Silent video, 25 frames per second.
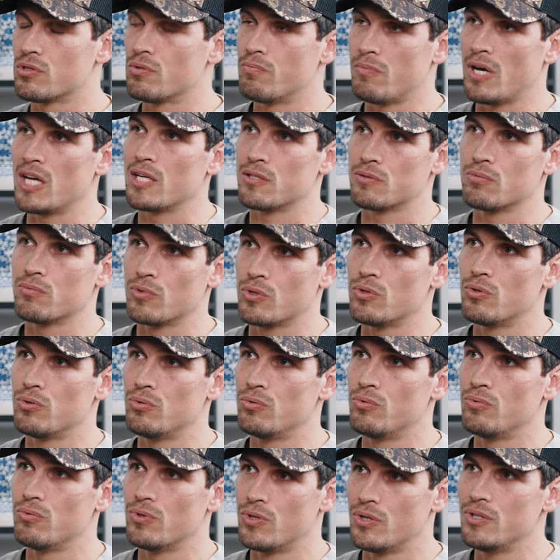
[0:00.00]
to make some
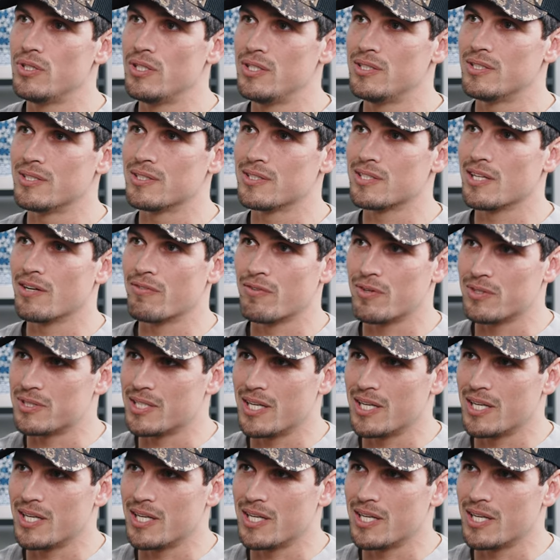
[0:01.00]
cool hoodies and stuff because yeah,